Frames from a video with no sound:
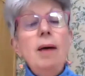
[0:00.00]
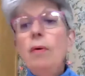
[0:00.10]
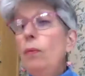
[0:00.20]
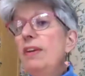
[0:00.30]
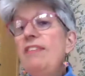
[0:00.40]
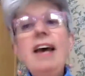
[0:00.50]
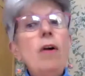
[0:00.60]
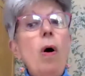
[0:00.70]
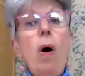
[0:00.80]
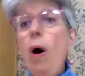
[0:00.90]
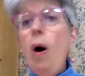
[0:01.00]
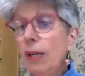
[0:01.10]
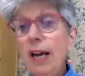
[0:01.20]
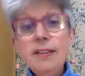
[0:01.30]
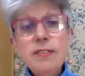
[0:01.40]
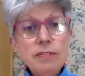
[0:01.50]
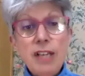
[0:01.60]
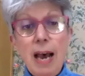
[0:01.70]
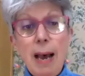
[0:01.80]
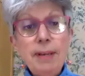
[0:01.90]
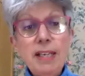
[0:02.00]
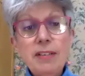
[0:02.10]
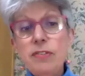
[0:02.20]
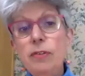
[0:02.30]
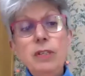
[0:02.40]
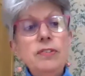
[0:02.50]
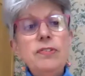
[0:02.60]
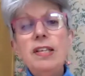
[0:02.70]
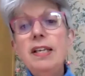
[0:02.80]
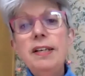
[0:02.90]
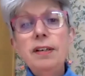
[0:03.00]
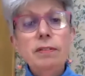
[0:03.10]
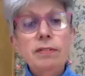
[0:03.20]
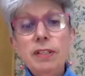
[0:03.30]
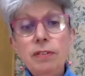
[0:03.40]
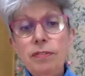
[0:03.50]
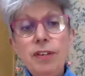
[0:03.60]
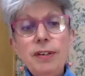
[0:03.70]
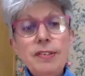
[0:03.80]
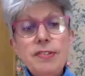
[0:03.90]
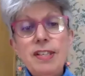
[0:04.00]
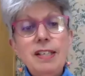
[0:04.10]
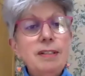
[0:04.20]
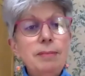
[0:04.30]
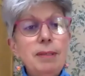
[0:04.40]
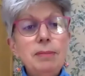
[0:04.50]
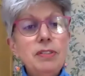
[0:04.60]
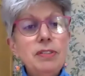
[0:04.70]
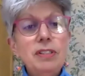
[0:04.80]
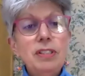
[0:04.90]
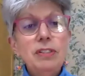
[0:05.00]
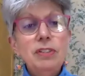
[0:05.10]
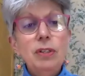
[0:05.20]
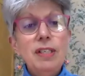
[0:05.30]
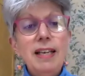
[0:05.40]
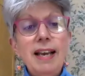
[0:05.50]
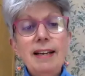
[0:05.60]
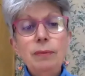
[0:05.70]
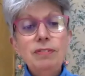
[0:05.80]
We've had all kinds of topics. You can see here, various things. I mean, I'm just looking at it. We've